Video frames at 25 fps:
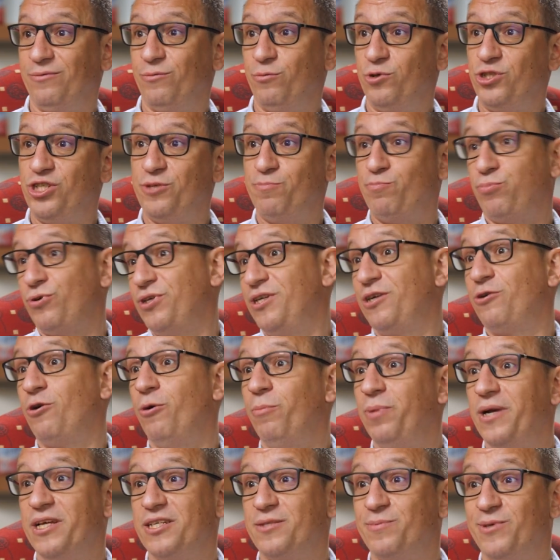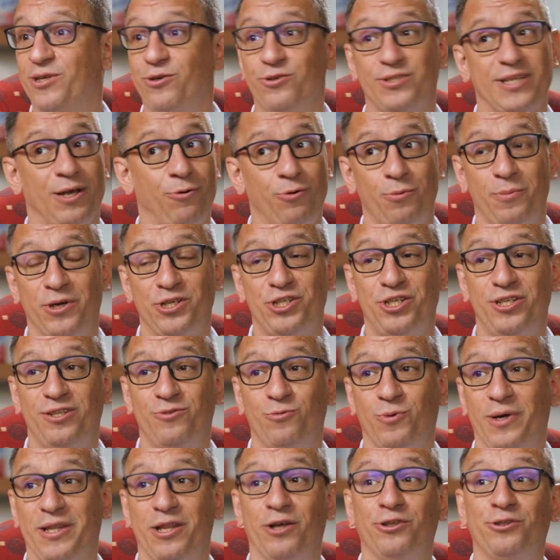which is pretty complex because our machines
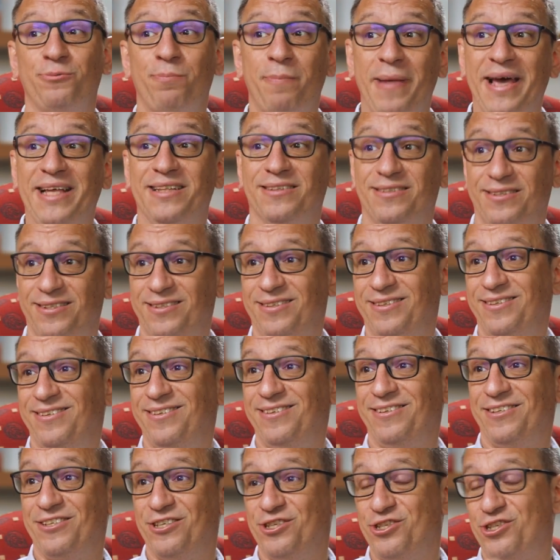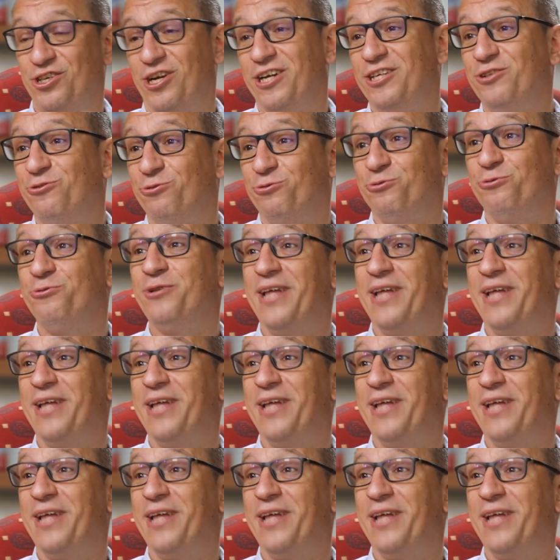were not meant initially to do